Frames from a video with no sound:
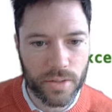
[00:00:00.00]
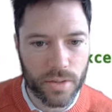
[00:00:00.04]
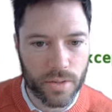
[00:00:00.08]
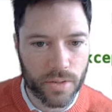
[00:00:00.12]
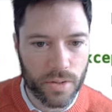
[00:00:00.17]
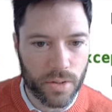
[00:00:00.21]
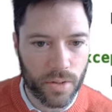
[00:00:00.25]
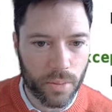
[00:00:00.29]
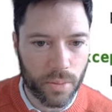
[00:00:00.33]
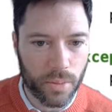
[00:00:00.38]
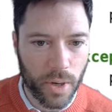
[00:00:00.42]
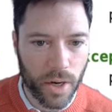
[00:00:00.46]

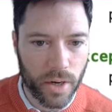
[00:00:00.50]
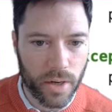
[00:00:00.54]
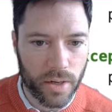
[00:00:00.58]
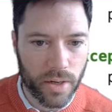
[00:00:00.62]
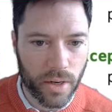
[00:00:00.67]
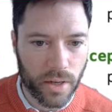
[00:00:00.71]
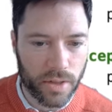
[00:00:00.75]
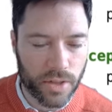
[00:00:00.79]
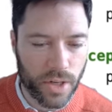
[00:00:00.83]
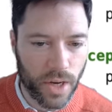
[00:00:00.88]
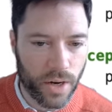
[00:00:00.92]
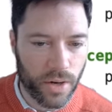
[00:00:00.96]
to the
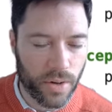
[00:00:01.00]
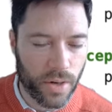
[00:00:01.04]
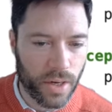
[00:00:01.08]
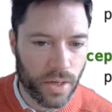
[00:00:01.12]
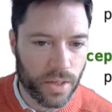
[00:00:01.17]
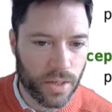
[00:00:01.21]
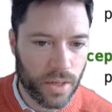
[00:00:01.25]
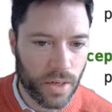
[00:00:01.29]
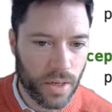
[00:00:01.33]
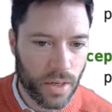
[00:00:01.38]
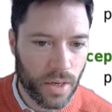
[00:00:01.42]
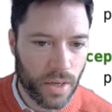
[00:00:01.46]

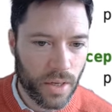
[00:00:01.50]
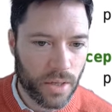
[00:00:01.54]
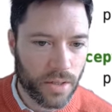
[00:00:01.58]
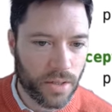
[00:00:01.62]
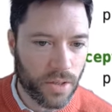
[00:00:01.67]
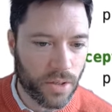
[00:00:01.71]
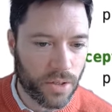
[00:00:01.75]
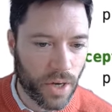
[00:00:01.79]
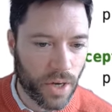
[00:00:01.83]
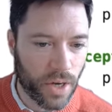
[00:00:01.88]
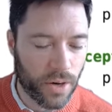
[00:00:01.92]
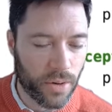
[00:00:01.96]
model.generate to
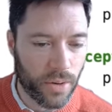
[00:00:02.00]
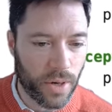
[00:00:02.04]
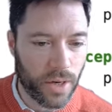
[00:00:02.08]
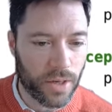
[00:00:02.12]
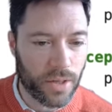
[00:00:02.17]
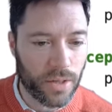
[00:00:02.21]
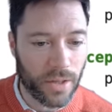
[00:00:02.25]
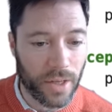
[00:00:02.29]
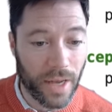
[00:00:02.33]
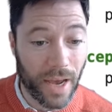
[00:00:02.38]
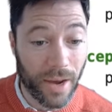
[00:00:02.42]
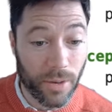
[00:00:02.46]
generate
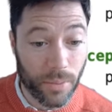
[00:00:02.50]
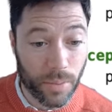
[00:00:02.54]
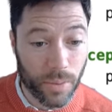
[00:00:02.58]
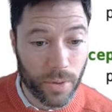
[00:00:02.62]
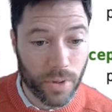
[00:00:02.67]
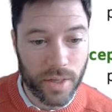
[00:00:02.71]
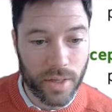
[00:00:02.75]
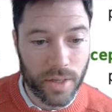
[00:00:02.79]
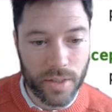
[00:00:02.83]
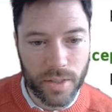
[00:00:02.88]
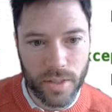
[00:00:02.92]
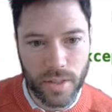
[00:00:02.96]
the output
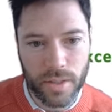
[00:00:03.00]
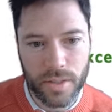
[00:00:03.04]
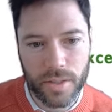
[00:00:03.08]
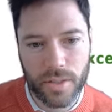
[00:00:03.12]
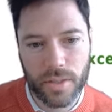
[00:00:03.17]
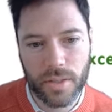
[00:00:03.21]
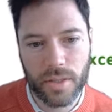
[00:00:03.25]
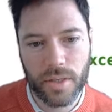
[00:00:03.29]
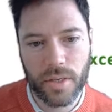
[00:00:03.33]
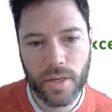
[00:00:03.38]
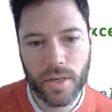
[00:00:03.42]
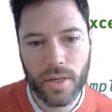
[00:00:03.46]
IDs.
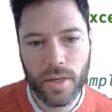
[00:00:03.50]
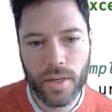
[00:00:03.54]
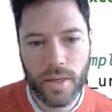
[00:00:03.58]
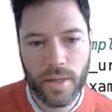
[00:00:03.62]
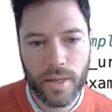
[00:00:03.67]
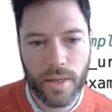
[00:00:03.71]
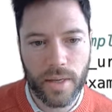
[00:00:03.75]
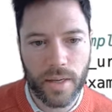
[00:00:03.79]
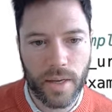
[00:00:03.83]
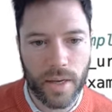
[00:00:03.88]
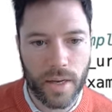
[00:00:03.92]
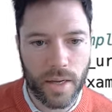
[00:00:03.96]

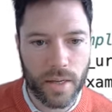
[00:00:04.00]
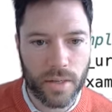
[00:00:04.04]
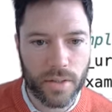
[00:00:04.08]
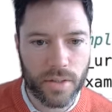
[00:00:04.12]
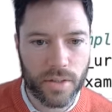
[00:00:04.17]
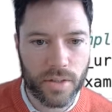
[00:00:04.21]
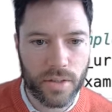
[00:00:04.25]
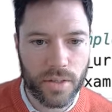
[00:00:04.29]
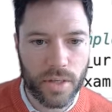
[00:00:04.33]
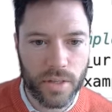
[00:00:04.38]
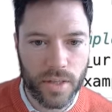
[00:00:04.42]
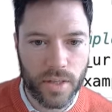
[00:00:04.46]
And
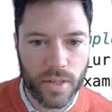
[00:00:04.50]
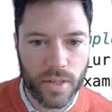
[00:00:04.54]
these